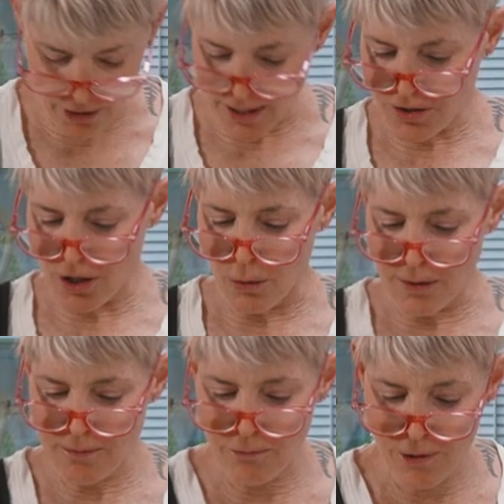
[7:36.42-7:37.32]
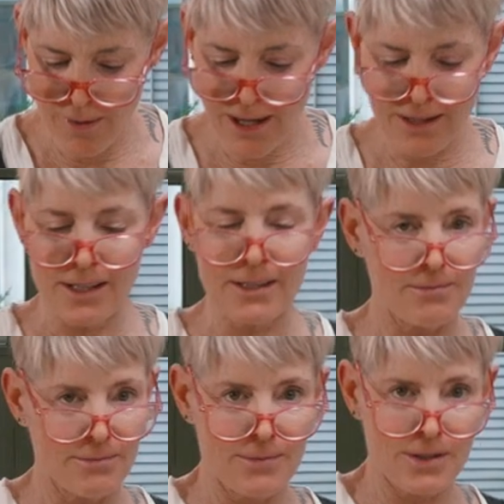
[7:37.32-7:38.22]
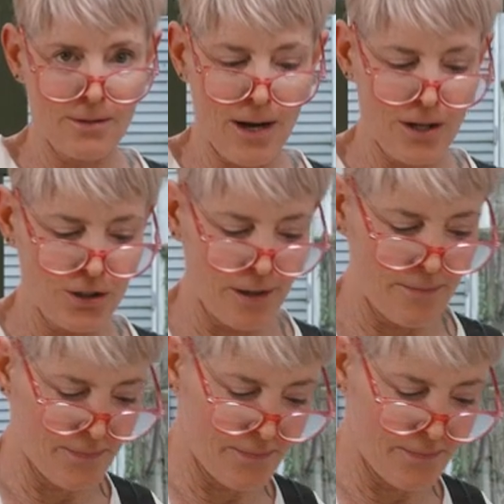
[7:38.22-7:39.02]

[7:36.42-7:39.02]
okay, so we, we made the sriracha.